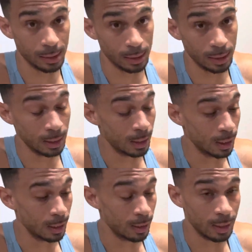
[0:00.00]
good,
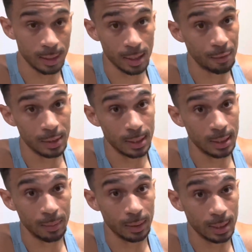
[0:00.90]
then it's obviously
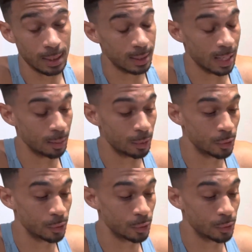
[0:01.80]
something that's sustainable.